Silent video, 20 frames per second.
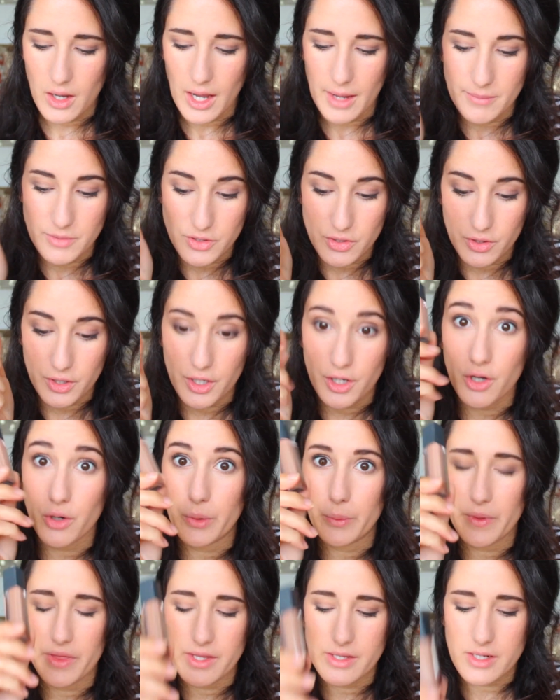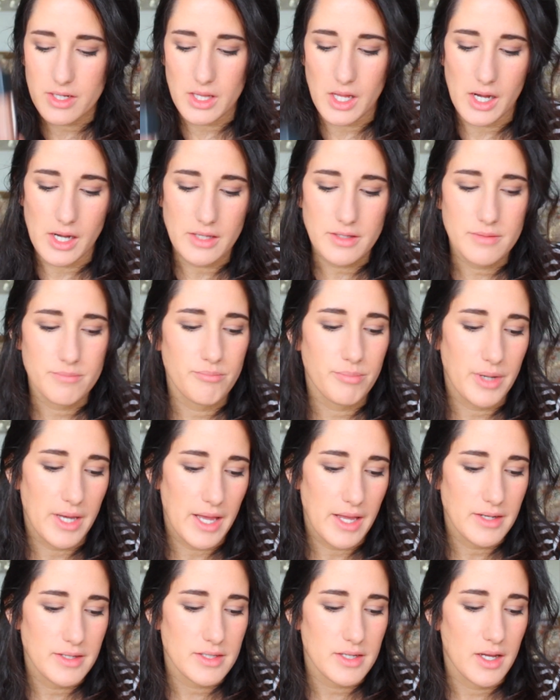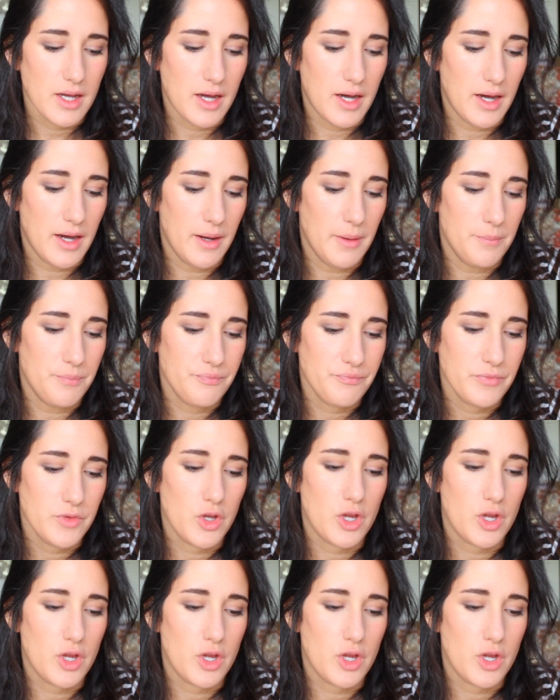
I'm still going to go in with this gloss, but um,